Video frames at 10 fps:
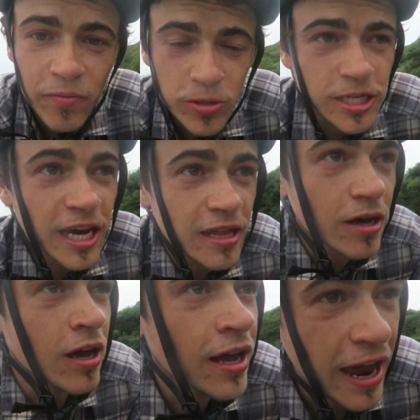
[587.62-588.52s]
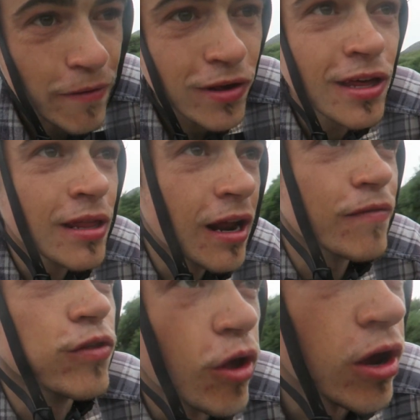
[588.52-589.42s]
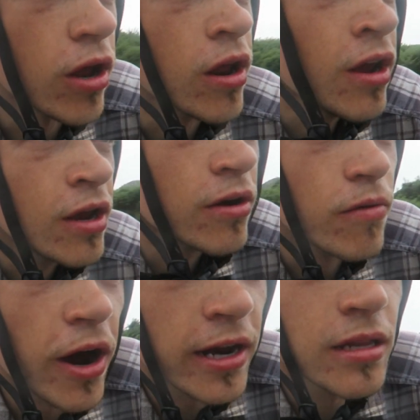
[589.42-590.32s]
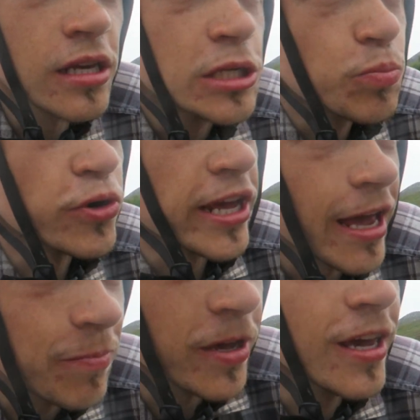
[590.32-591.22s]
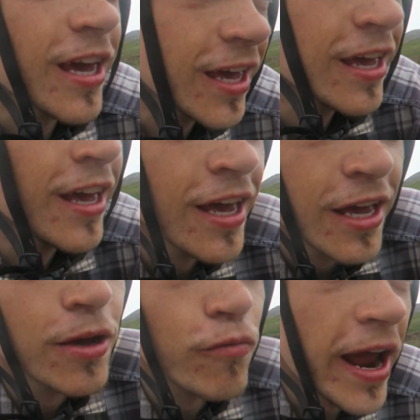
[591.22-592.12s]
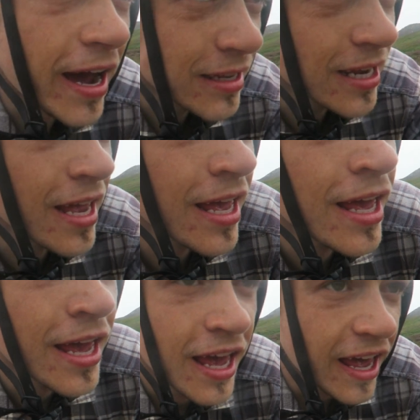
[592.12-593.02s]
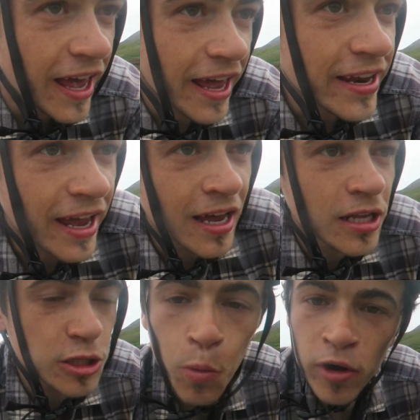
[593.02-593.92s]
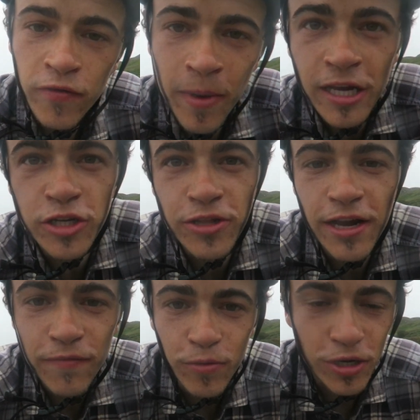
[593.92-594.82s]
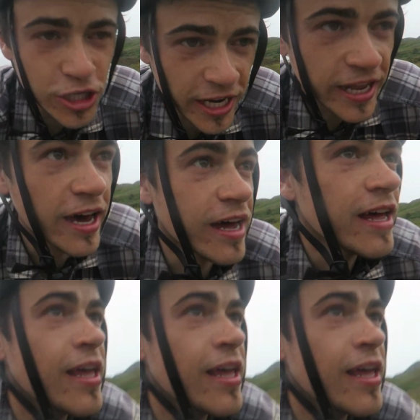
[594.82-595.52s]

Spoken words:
I've put together everything that I've learned riding this pretty epic route. And yeah, there's more information on there if you want to check it out.